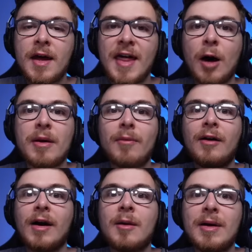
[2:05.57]
that'll be my
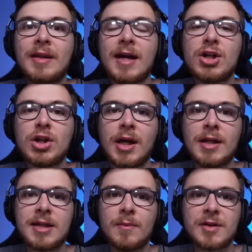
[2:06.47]
recommendation in
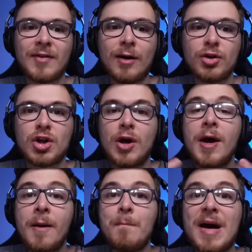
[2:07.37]
terms of how to
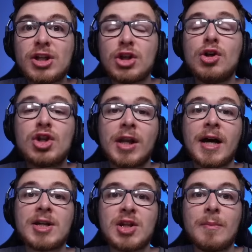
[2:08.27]
best
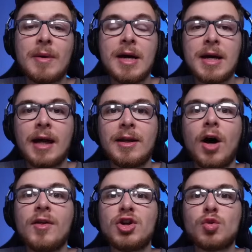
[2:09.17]
utilize them, and
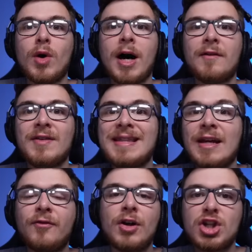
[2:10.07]
others will have
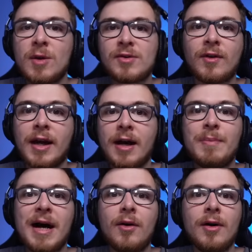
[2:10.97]
different chips flying
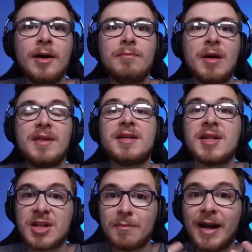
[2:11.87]
about. Maybe the
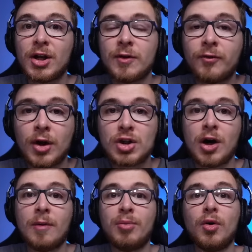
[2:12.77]
assistant manager, for
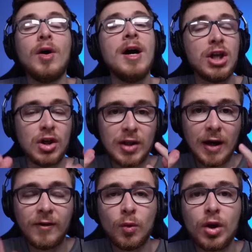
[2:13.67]
example, you
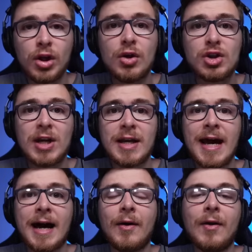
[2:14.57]
definitely want to use it
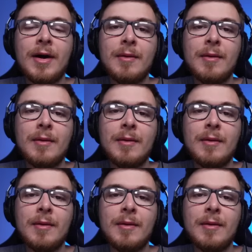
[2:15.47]
now.